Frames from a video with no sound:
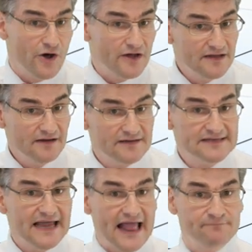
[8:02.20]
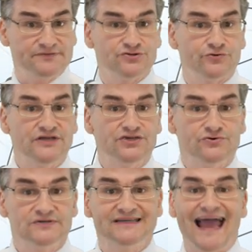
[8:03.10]
learning. This helps to
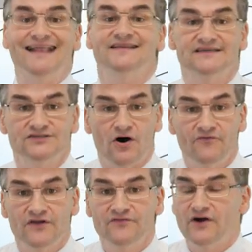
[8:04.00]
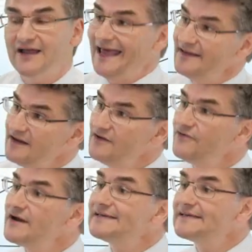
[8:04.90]
reduce catastrophic forgetting,
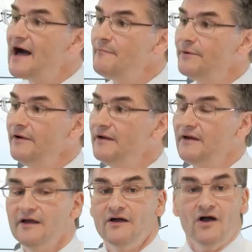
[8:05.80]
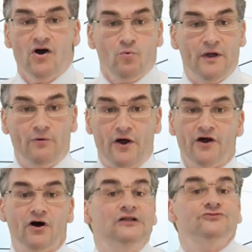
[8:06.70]
for example. We
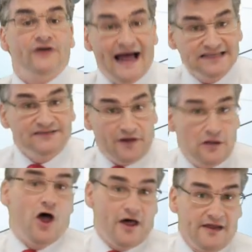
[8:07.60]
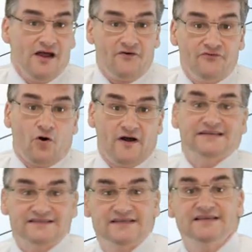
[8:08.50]
work on transfer learning. Of
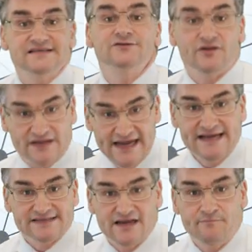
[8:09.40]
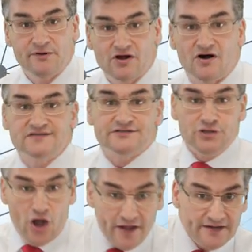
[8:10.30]
course, this is not easy because
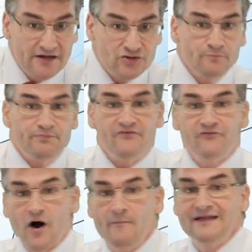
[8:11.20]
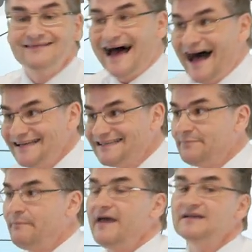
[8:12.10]
learning to perform a task by